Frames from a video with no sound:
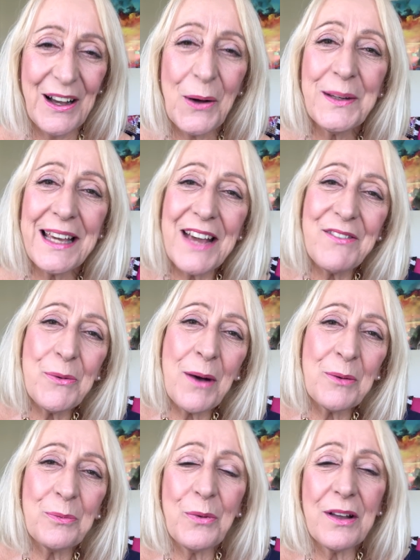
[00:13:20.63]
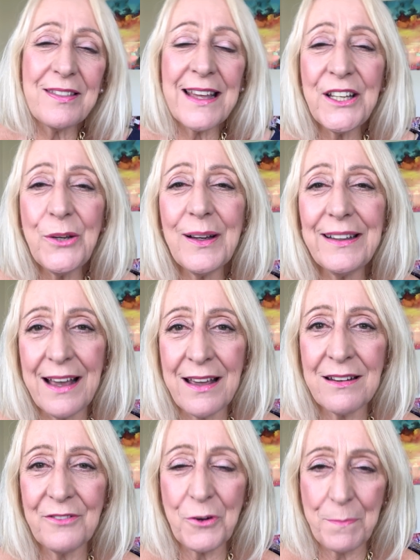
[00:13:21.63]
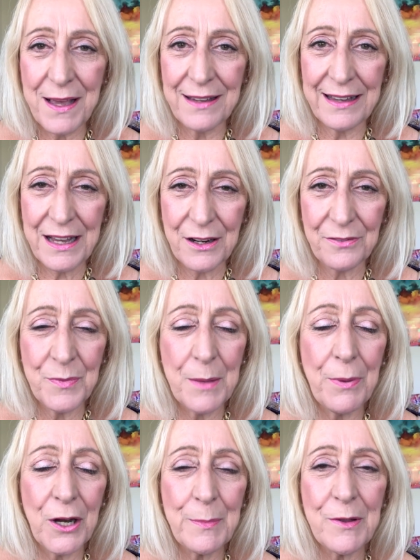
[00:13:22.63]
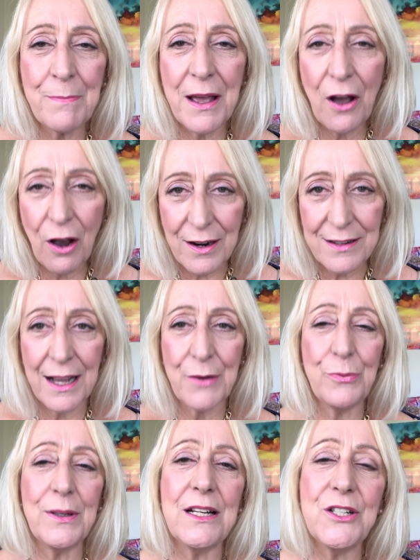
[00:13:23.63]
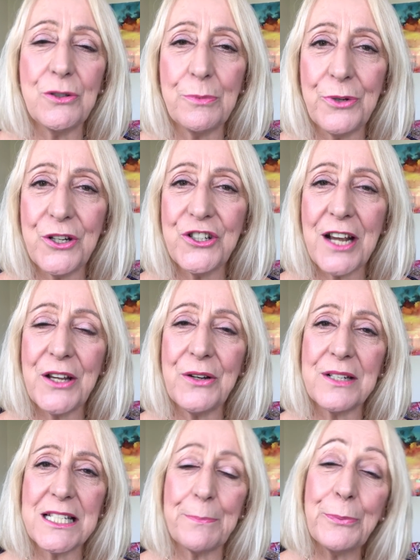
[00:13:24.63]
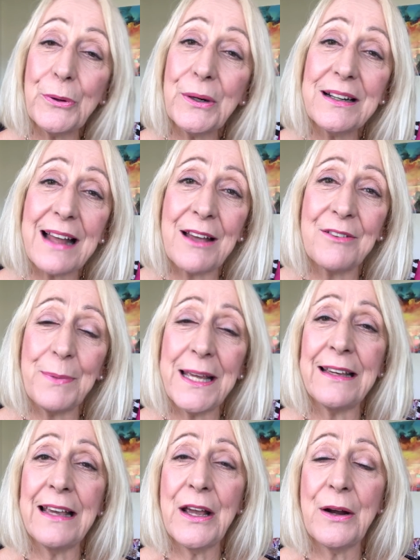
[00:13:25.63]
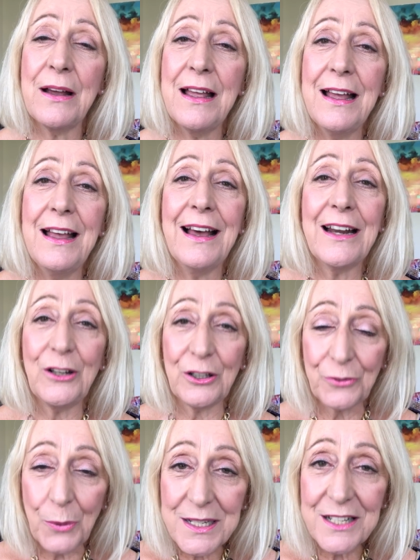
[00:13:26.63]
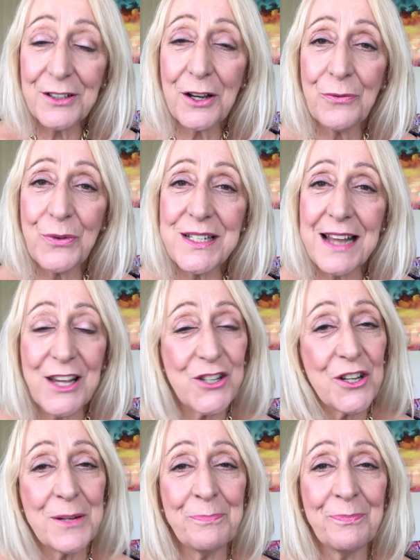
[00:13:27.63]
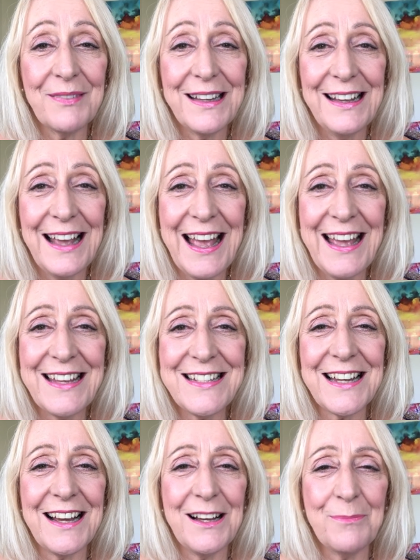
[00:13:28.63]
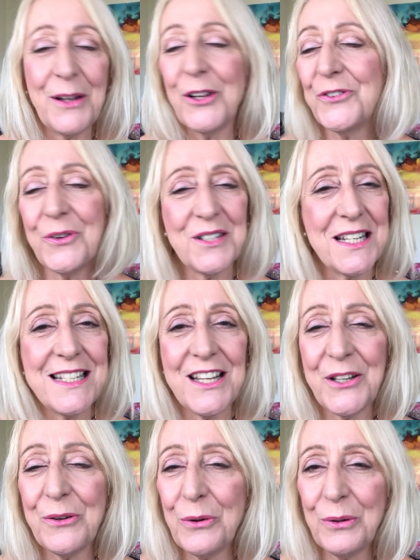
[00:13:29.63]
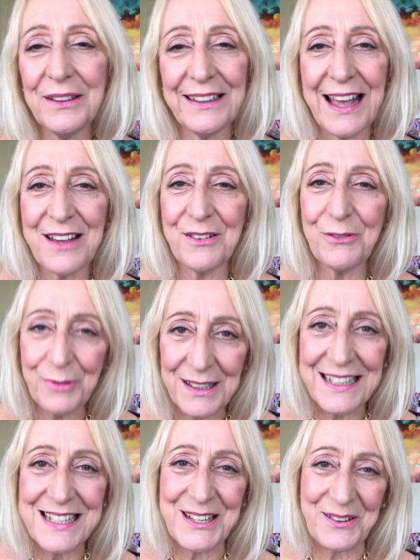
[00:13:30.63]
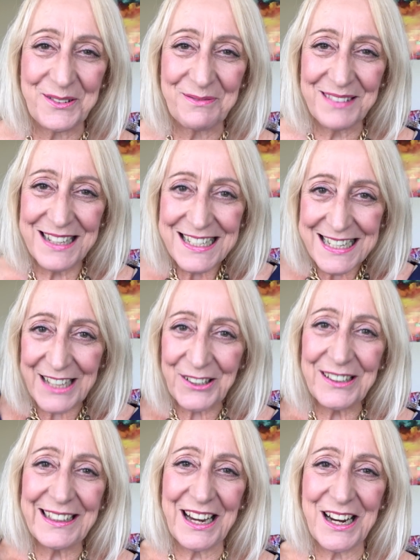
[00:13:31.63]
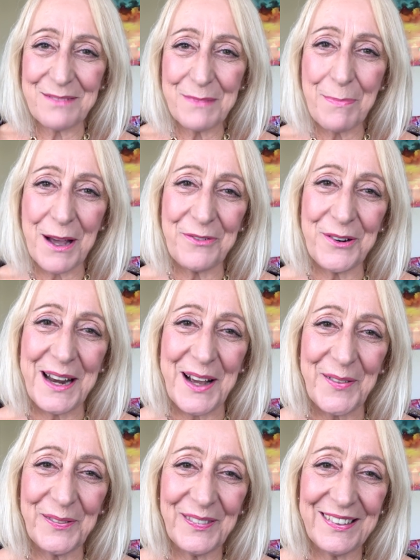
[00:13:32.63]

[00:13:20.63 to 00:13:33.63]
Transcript: Okay, everyone. Well, thank you again for being here from the bottom of my heart. I really do appreciate your support and being here. And I look forward to the conversation. And um, I look forward to seeing you all again really soon. Take good care. Bye bye for now.